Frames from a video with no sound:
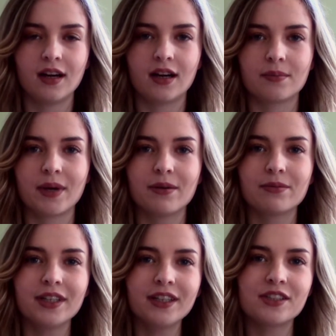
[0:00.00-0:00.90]
I
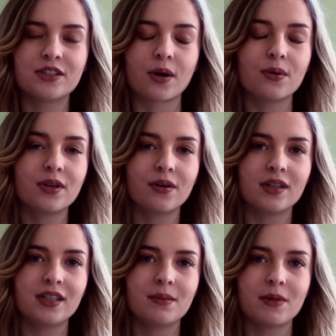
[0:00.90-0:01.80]
really don't know the
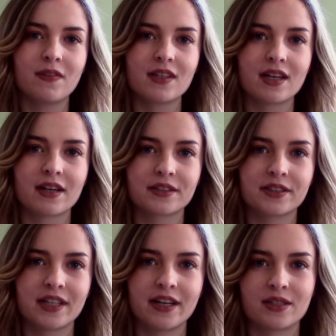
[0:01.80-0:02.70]
name of this
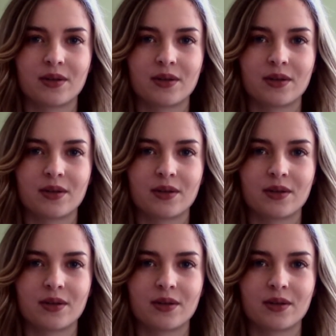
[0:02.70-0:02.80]
exercise,